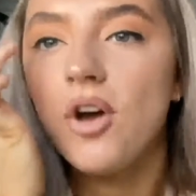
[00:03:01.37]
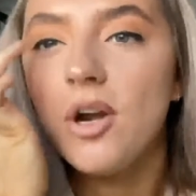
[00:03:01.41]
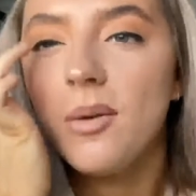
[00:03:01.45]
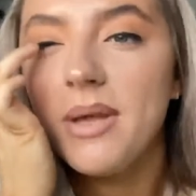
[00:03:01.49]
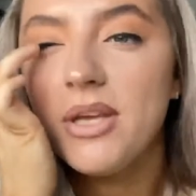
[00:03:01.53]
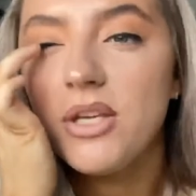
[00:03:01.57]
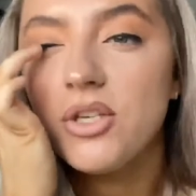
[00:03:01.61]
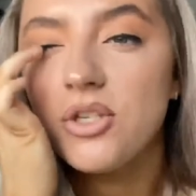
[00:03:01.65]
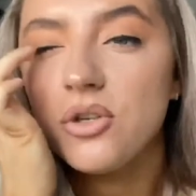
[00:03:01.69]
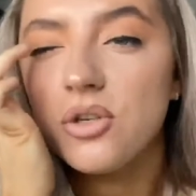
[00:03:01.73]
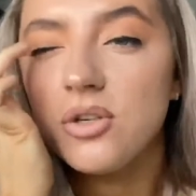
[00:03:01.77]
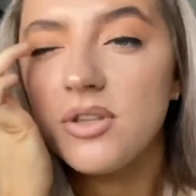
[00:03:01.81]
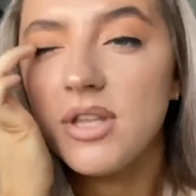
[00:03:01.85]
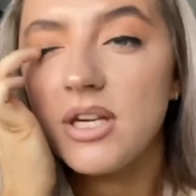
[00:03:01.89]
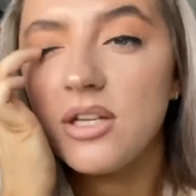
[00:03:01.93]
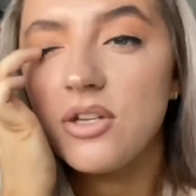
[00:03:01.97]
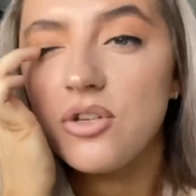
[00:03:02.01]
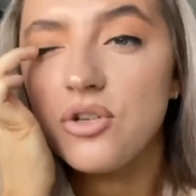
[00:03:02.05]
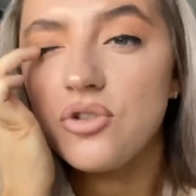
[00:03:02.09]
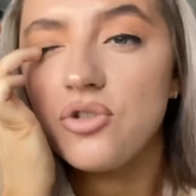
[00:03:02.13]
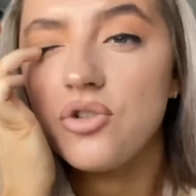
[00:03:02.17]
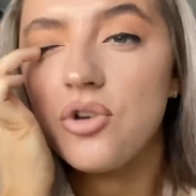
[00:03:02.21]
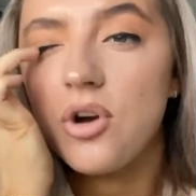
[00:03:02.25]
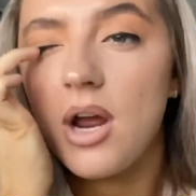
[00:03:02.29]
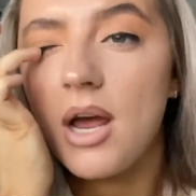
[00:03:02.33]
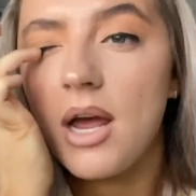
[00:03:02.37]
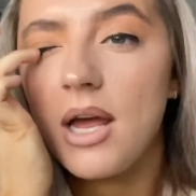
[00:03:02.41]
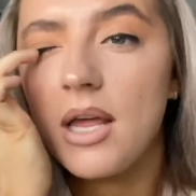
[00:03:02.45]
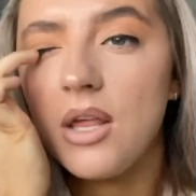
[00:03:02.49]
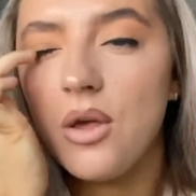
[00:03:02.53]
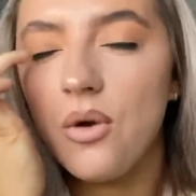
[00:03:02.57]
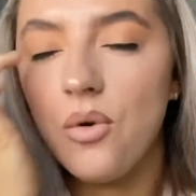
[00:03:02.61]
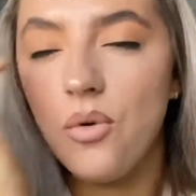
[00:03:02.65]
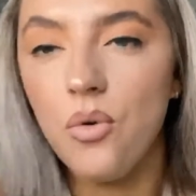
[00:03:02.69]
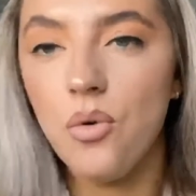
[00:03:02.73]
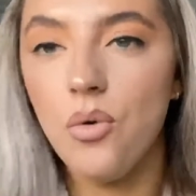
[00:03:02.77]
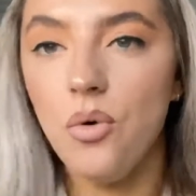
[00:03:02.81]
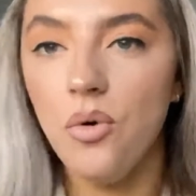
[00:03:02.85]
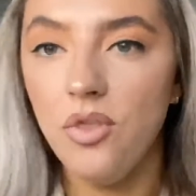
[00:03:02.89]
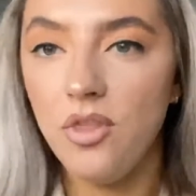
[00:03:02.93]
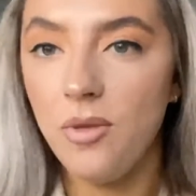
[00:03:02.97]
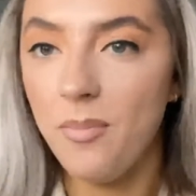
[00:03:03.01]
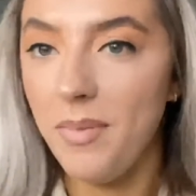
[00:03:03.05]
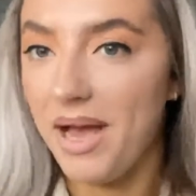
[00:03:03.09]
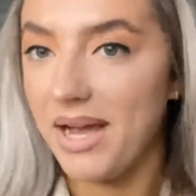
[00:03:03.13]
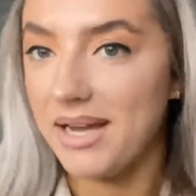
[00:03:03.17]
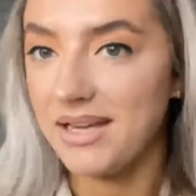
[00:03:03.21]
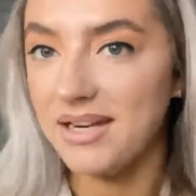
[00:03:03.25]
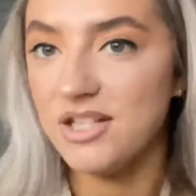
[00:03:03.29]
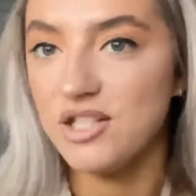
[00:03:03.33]
make sure that it's dry or the
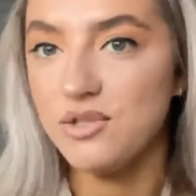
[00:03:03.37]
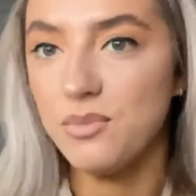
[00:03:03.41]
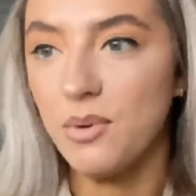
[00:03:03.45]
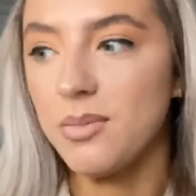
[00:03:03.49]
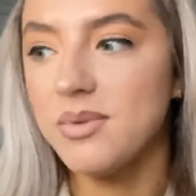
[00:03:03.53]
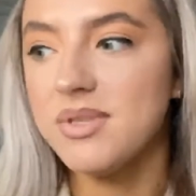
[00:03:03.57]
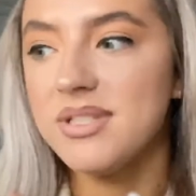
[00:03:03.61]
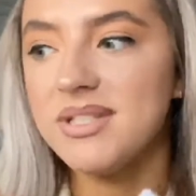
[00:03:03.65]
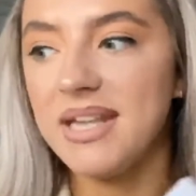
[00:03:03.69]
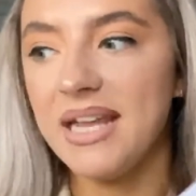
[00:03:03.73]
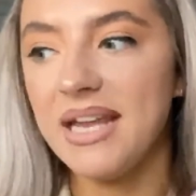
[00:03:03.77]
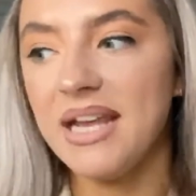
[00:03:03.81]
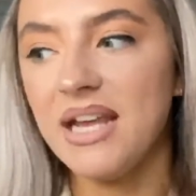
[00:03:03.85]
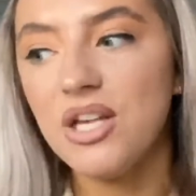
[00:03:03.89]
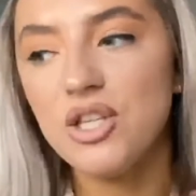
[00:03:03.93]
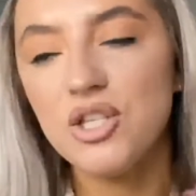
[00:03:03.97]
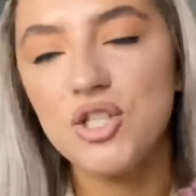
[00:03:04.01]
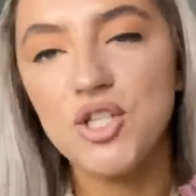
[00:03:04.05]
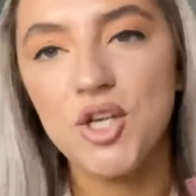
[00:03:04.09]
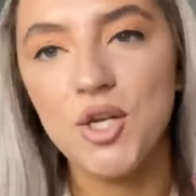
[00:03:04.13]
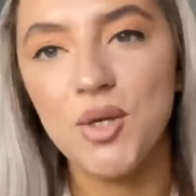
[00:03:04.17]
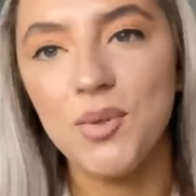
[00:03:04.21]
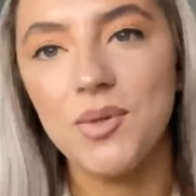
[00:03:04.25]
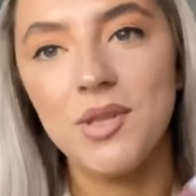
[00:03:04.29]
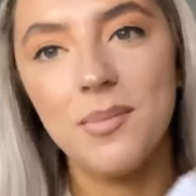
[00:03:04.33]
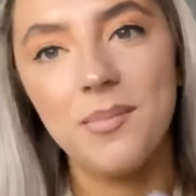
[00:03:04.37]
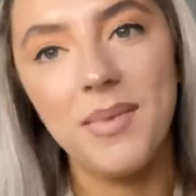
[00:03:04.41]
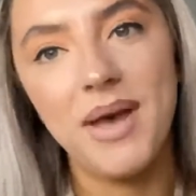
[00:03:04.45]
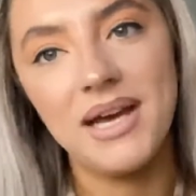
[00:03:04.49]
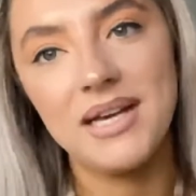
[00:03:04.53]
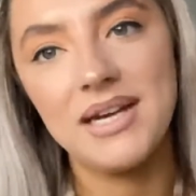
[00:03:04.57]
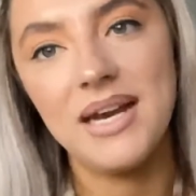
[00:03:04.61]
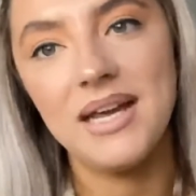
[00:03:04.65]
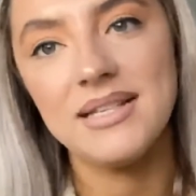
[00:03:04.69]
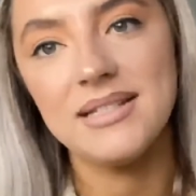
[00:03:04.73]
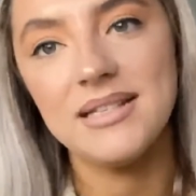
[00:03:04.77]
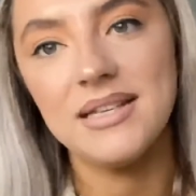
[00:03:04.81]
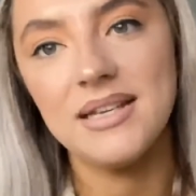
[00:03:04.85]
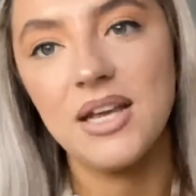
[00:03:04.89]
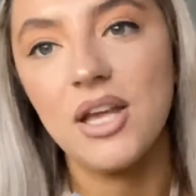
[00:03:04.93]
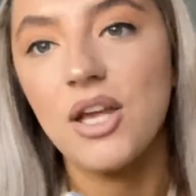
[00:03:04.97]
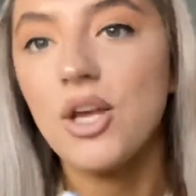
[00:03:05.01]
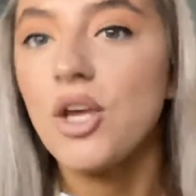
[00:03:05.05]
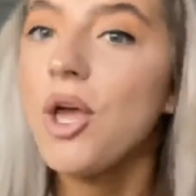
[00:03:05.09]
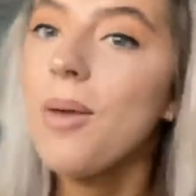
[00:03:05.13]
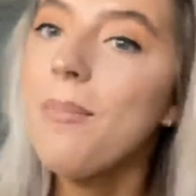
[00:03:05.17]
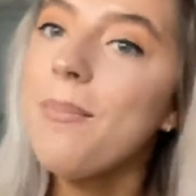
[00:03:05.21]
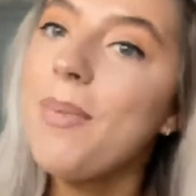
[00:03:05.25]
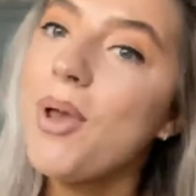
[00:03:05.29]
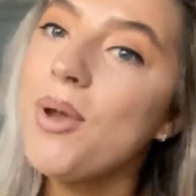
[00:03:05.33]
magnet won't stick to the magnetic
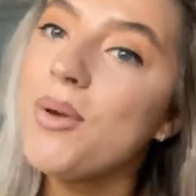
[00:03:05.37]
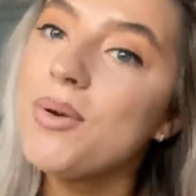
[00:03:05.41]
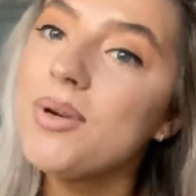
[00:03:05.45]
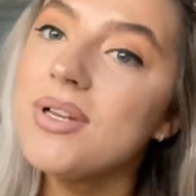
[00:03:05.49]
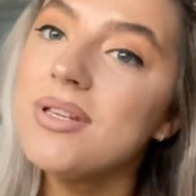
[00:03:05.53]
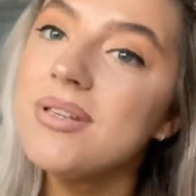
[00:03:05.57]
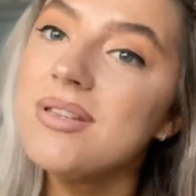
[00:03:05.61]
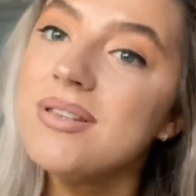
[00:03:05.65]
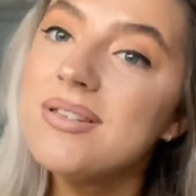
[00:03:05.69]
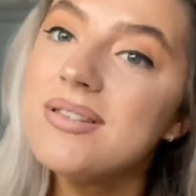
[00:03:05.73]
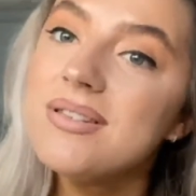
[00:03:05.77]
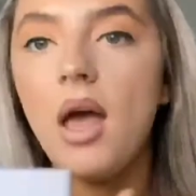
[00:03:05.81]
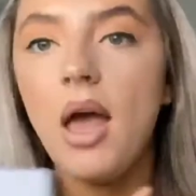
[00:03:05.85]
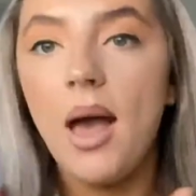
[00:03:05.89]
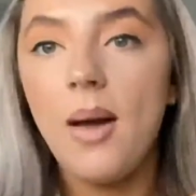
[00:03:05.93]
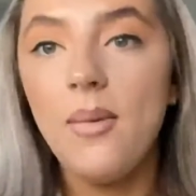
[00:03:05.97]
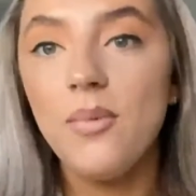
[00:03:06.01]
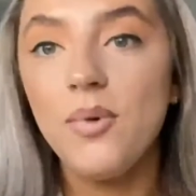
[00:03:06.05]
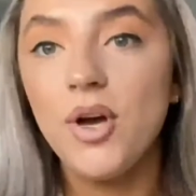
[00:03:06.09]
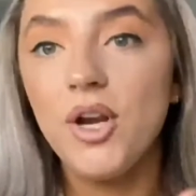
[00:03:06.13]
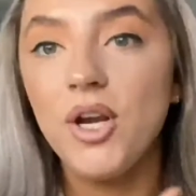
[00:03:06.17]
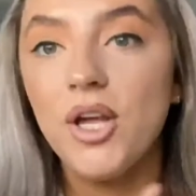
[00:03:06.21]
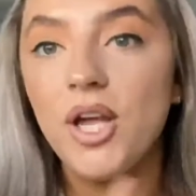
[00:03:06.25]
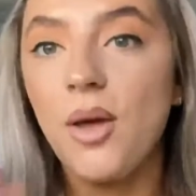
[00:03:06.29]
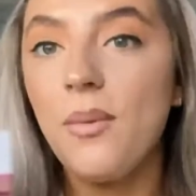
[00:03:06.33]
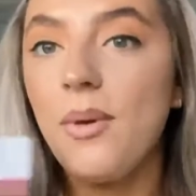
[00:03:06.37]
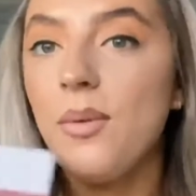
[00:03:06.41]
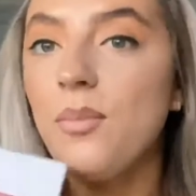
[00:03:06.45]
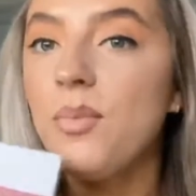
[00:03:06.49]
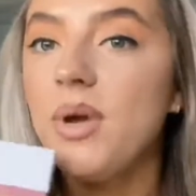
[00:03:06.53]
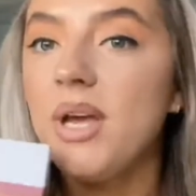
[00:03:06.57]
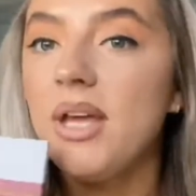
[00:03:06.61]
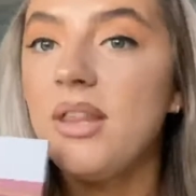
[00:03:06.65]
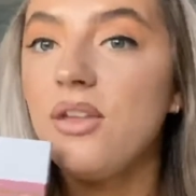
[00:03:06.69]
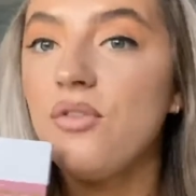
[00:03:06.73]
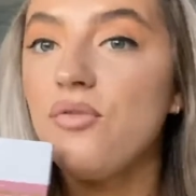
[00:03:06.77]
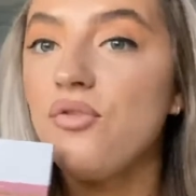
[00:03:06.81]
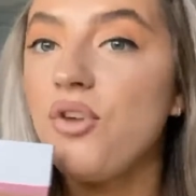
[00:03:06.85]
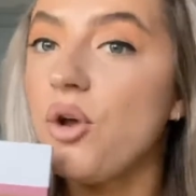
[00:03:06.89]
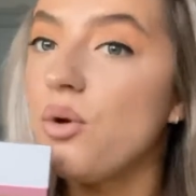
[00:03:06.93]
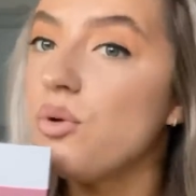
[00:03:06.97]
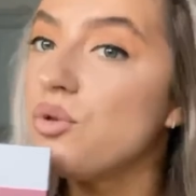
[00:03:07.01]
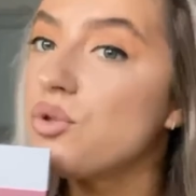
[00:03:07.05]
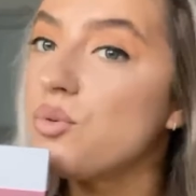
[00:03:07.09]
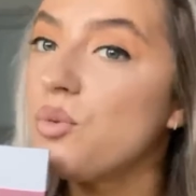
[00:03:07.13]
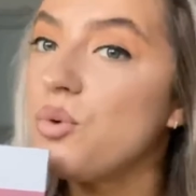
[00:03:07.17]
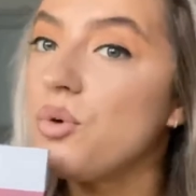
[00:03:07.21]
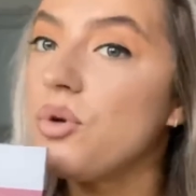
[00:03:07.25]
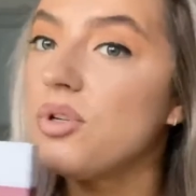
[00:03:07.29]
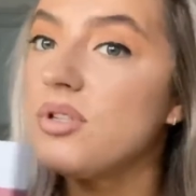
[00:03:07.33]
components. I'm going to go in with Rose
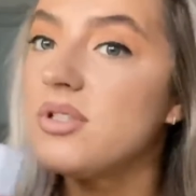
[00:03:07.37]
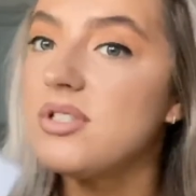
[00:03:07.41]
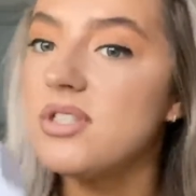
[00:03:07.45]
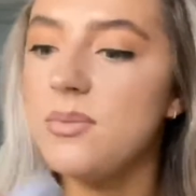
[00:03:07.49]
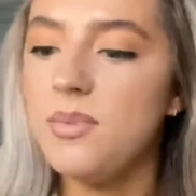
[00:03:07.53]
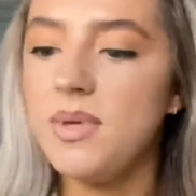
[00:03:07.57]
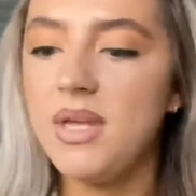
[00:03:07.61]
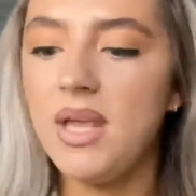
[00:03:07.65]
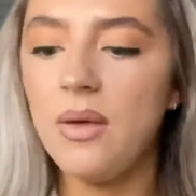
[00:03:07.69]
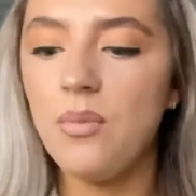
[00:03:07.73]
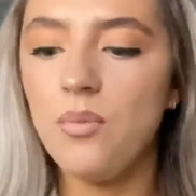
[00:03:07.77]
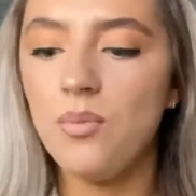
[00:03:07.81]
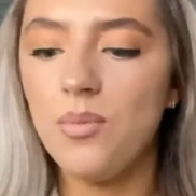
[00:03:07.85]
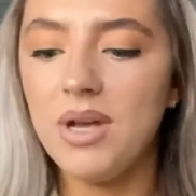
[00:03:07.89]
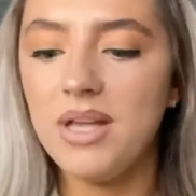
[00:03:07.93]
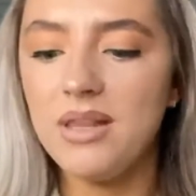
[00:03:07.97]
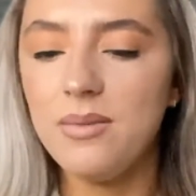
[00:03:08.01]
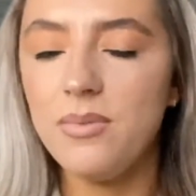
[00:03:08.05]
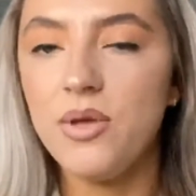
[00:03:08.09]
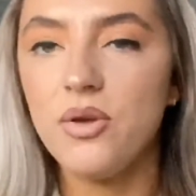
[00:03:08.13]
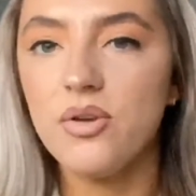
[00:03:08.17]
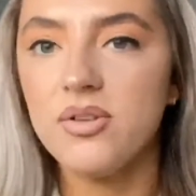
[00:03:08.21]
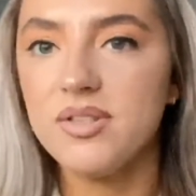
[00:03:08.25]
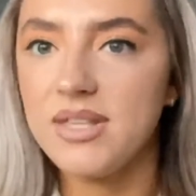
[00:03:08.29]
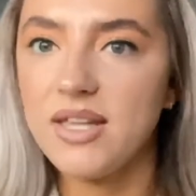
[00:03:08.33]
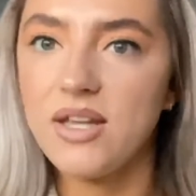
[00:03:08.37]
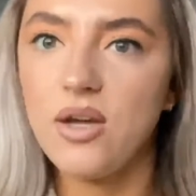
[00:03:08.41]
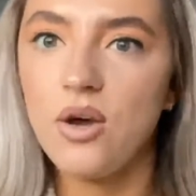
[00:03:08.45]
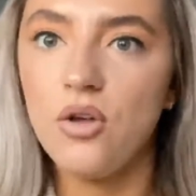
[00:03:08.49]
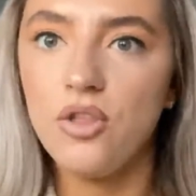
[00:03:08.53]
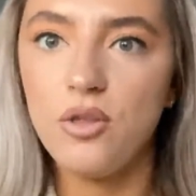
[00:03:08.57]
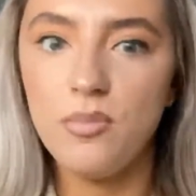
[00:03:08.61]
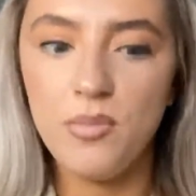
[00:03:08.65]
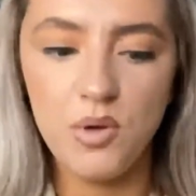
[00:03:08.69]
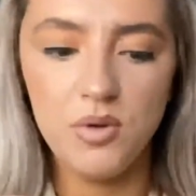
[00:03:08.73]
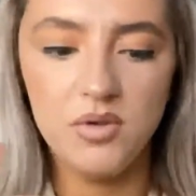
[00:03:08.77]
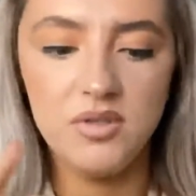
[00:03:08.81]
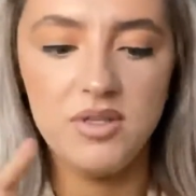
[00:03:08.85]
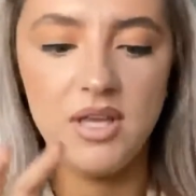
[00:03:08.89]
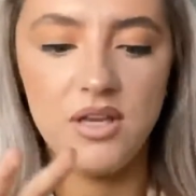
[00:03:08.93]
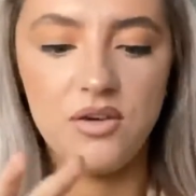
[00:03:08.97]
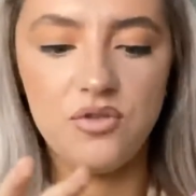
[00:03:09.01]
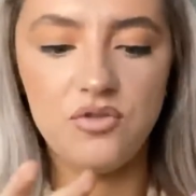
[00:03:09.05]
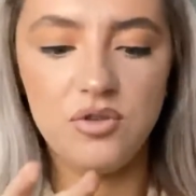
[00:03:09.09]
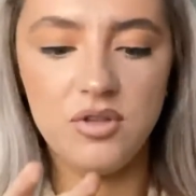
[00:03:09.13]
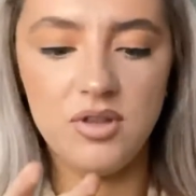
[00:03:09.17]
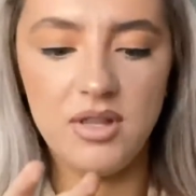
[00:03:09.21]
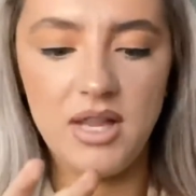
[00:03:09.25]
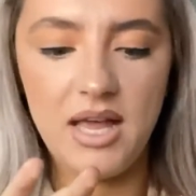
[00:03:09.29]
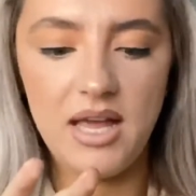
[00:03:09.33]
Quartz to begin with because they are the most
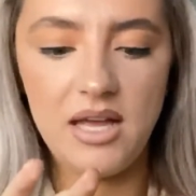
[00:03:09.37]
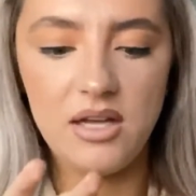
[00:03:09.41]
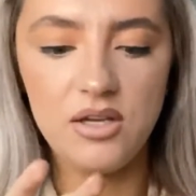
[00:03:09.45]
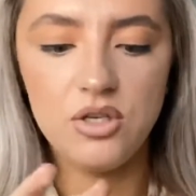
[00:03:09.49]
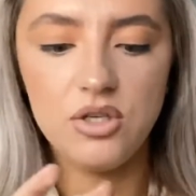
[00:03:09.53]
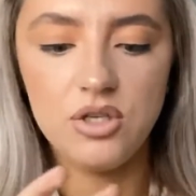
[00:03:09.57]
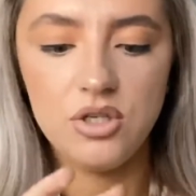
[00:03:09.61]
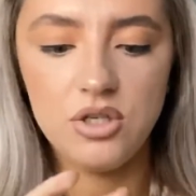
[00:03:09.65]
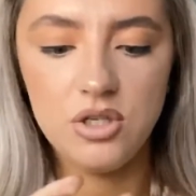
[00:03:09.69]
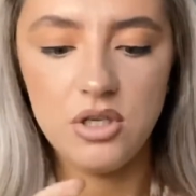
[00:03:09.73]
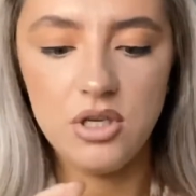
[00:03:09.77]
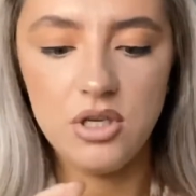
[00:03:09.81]
natural lash.